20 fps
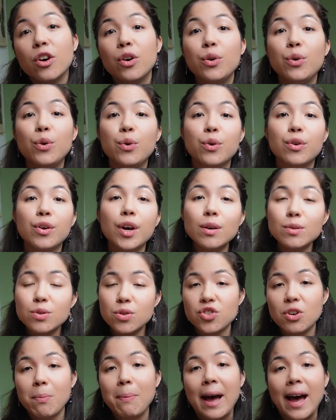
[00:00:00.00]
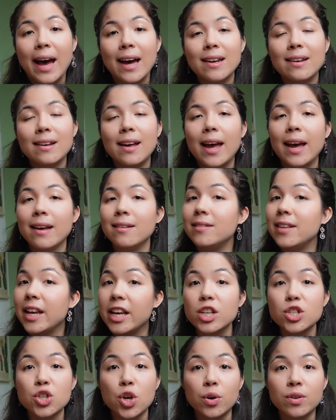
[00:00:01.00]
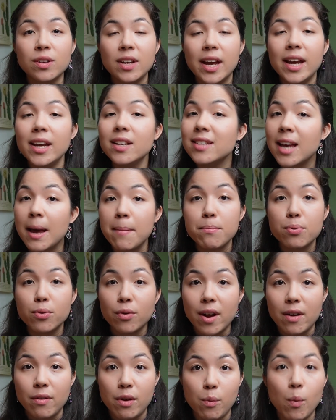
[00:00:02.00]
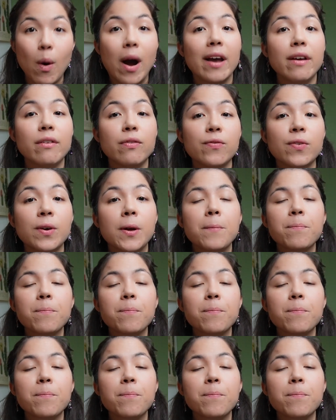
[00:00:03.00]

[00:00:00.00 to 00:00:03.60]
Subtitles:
who goes to Japan and takes on a temporary wife.